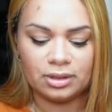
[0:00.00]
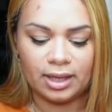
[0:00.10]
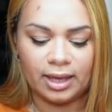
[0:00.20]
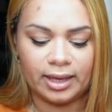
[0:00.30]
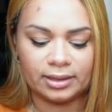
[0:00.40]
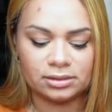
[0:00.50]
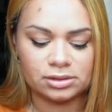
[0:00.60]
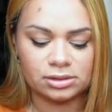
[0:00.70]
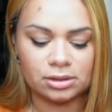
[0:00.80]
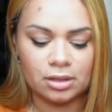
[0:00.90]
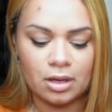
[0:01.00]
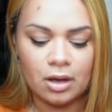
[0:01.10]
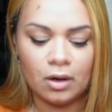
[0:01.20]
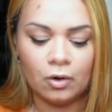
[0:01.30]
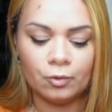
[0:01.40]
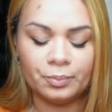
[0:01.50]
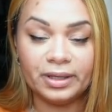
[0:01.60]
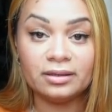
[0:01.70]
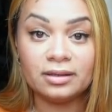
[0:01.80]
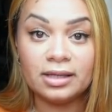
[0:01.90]
can't
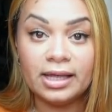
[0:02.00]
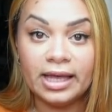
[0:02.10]
open,